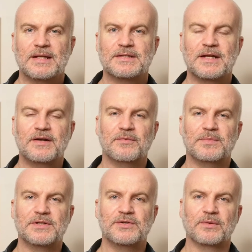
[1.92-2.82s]
It's Dean from
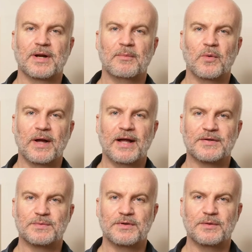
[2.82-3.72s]
Digital Camera
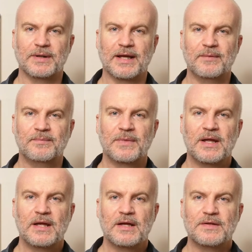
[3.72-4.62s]
Warehouse with you again.
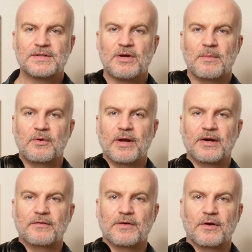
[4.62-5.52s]
This time
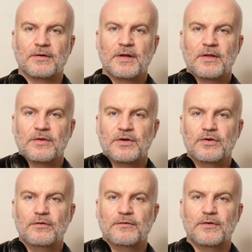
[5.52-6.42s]
around I've got the
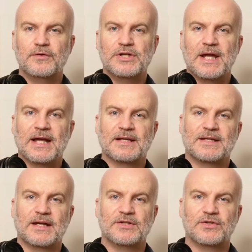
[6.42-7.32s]
new Fuji
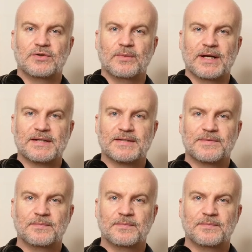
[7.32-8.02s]
X-H2S.